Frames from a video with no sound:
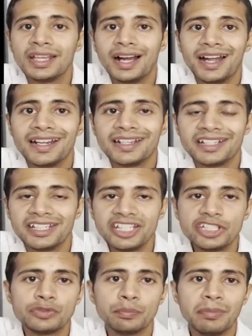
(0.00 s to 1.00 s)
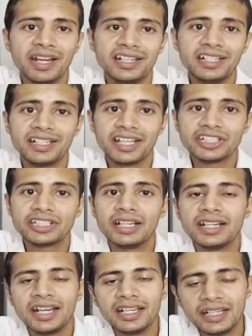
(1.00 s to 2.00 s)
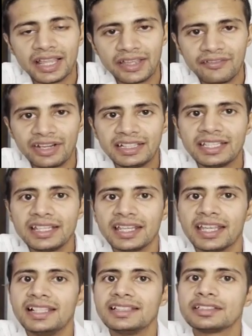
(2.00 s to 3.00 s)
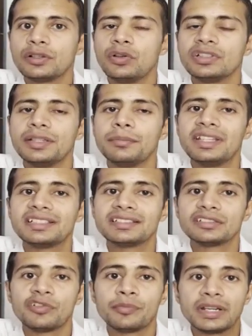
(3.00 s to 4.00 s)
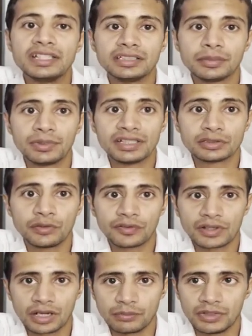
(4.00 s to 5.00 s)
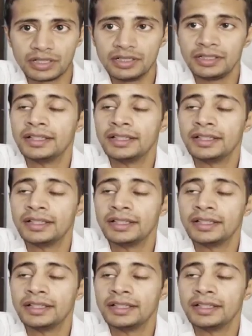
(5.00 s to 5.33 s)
I teach meditation and everything else on the basis of principles of karma.